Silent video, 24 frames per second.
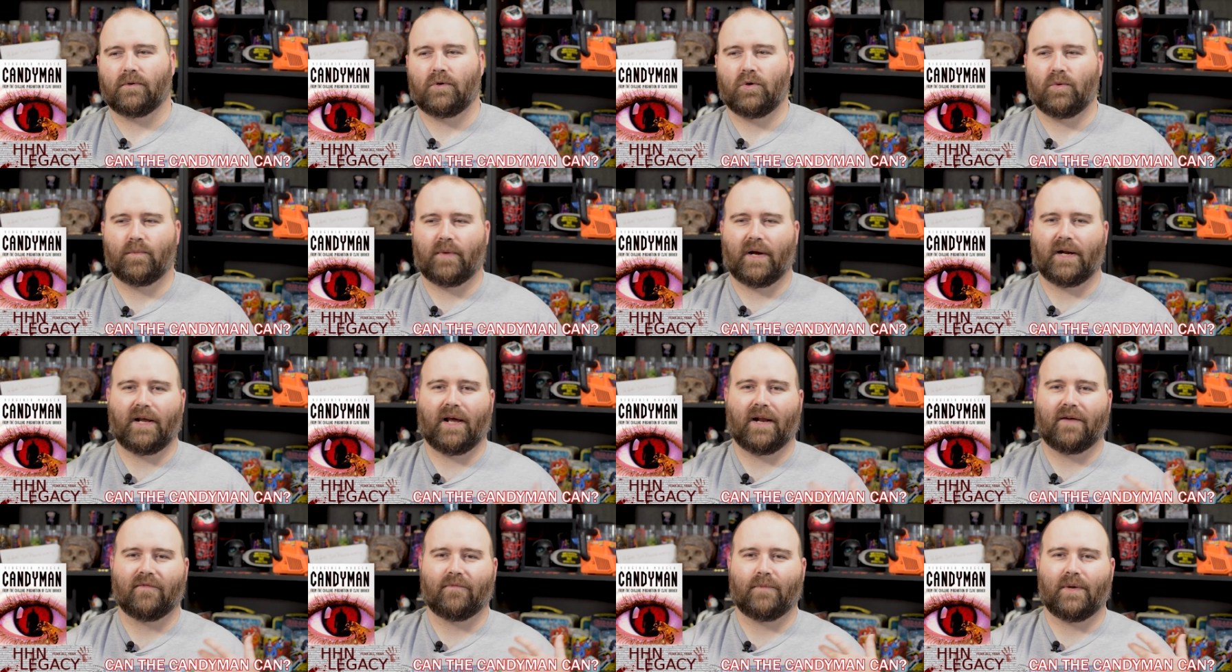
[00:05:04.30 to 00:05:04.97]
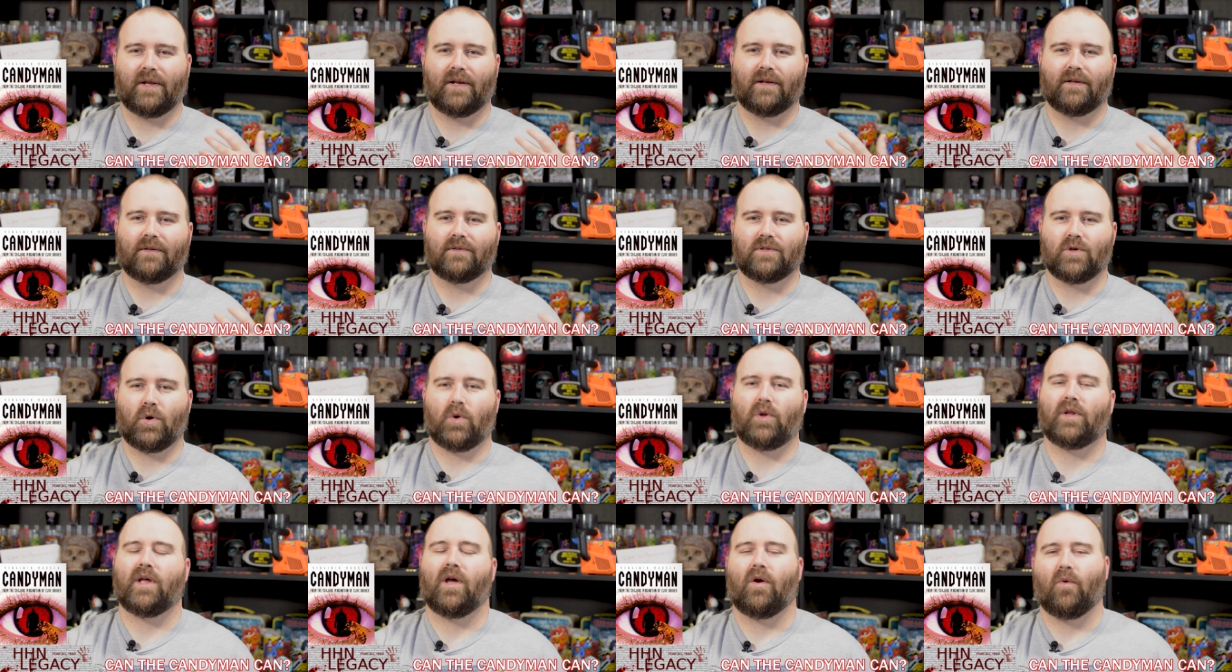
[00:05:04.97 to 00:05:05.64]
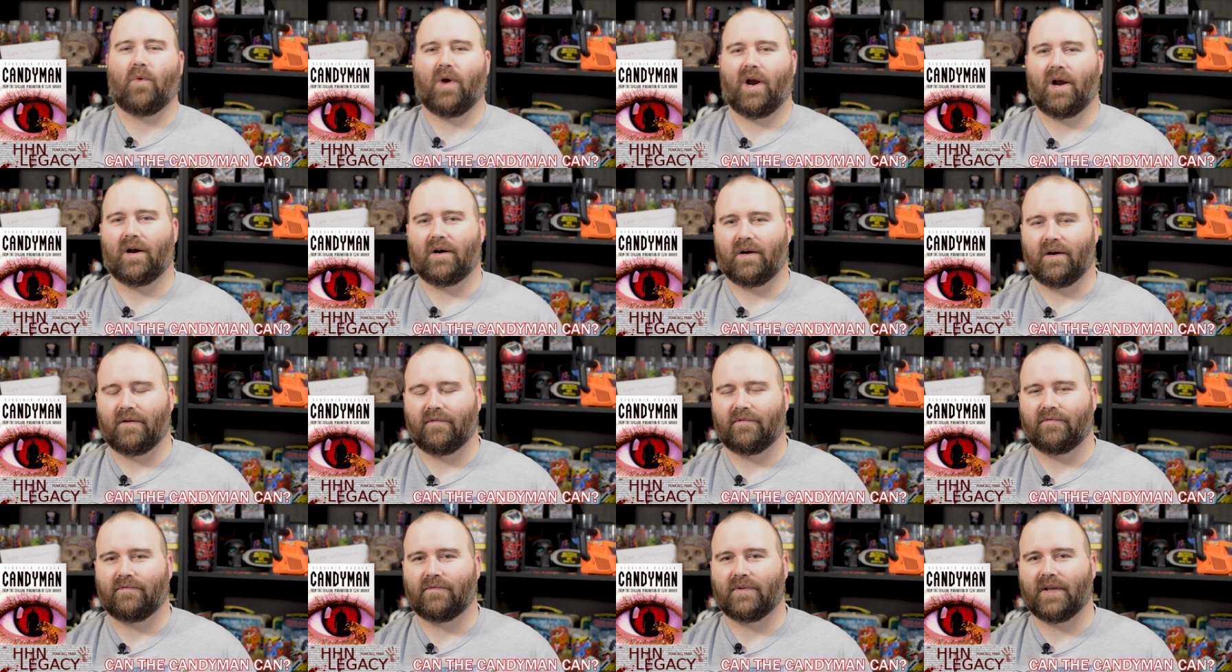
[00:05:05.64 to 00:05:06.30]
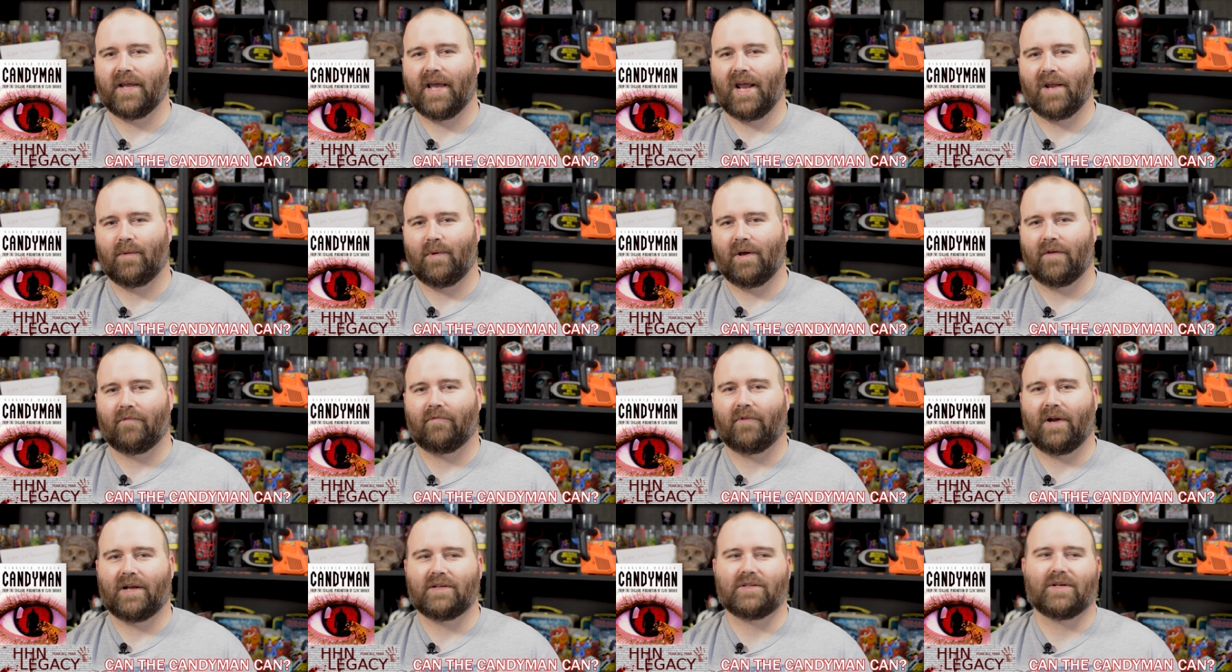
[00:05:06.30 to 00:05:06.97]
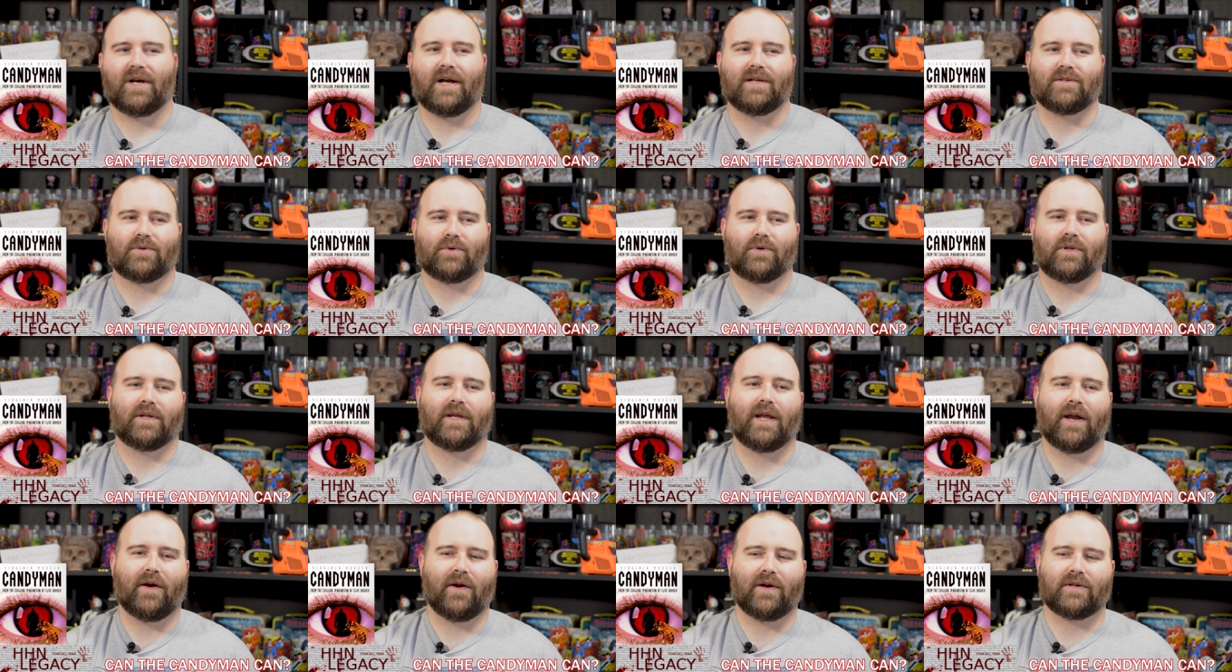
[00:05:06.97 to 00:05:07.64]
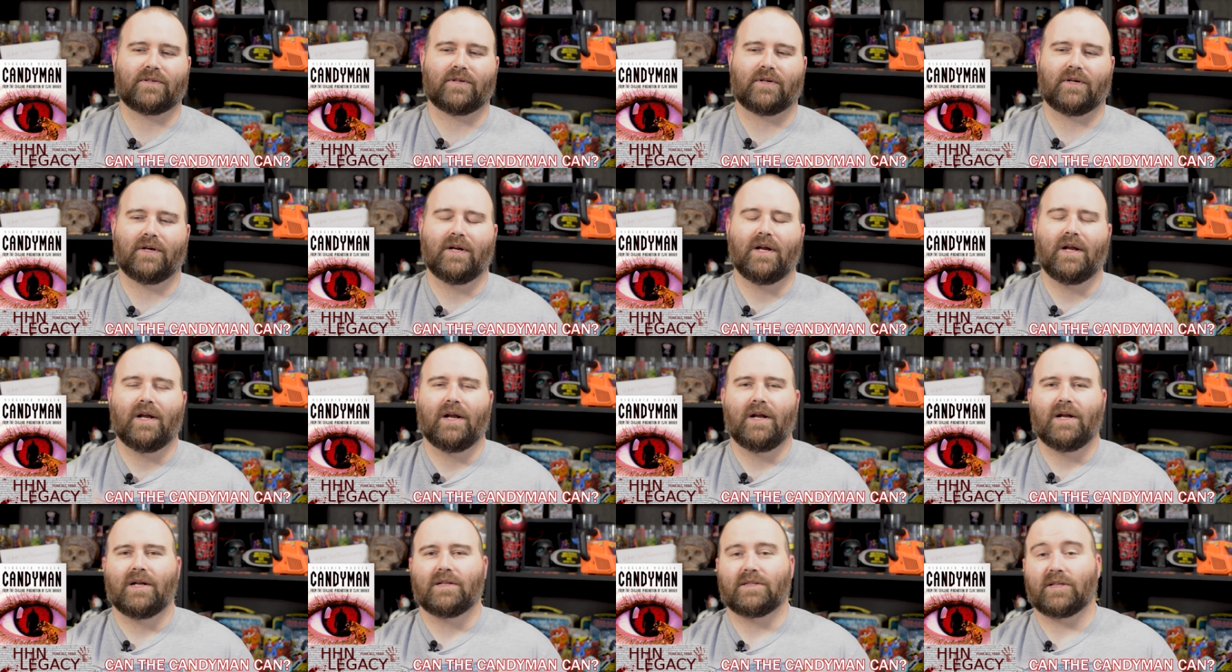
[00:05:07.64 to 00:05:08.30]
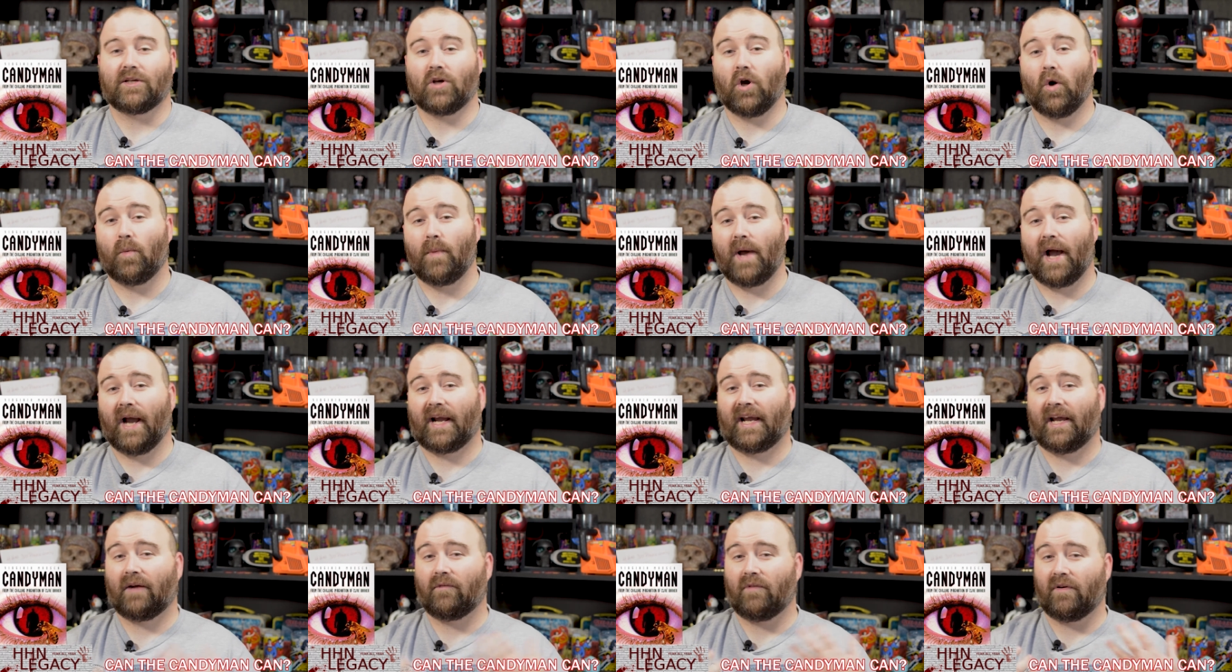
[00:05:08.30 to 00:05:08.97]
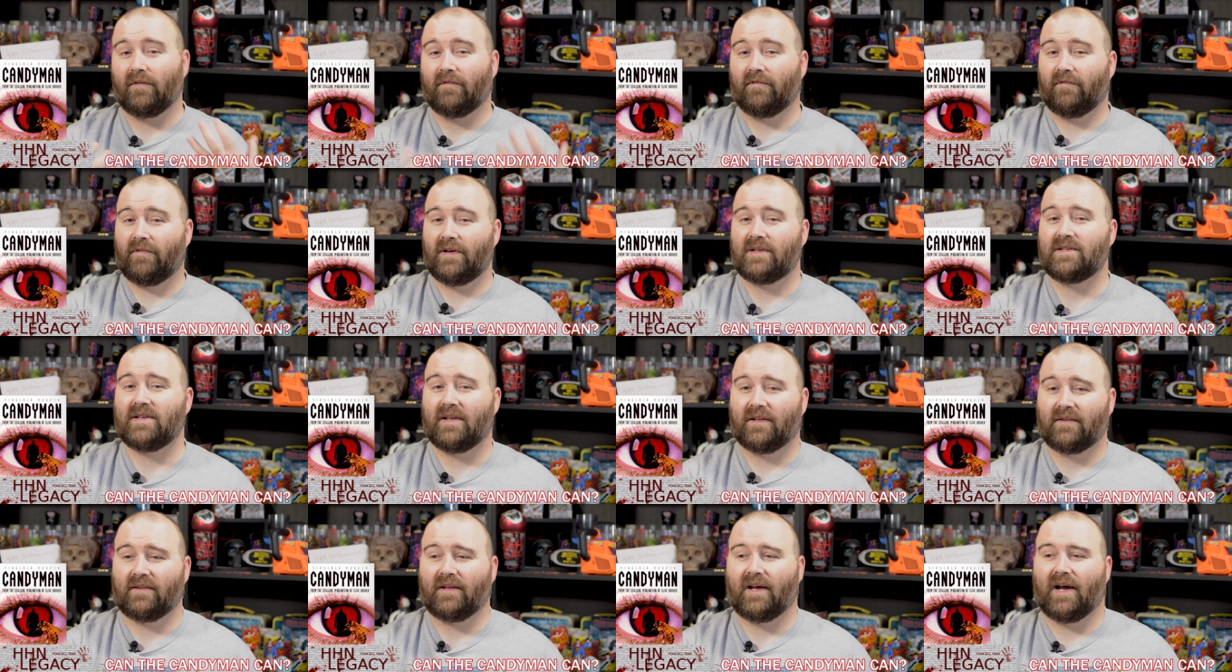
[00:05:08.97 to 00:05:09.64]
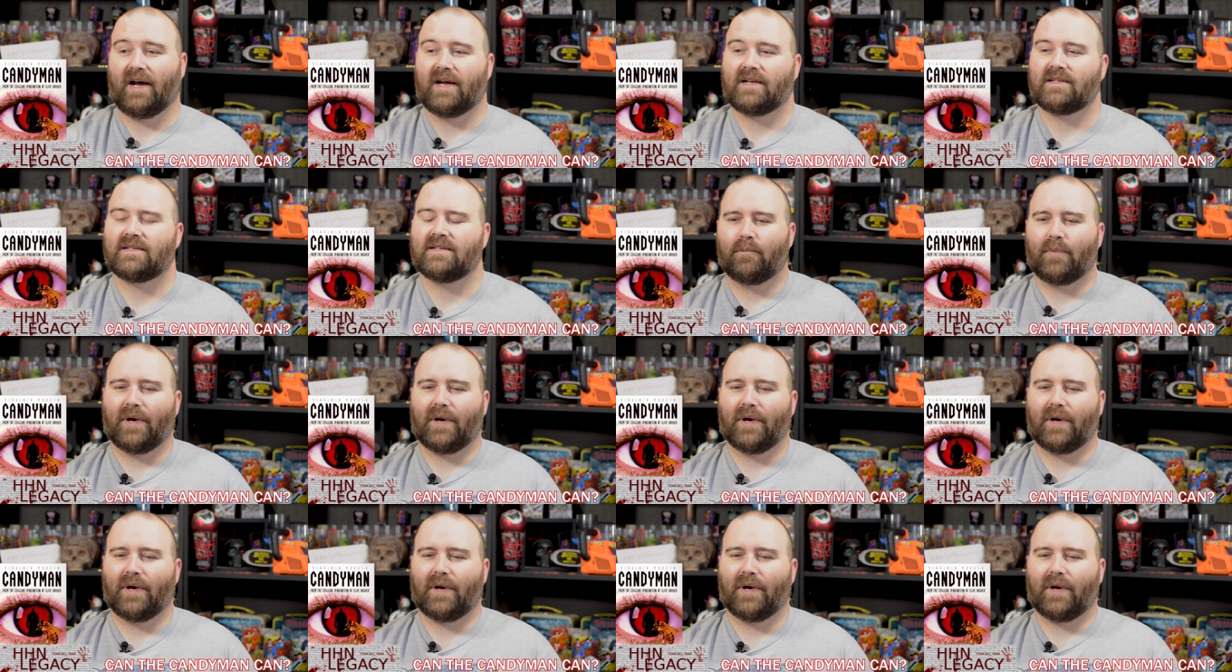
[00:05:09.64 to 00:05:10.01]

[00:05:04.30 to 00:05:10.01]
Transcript: who might not have been totally aware of the Candyman franchise or the character to go back and revisit that.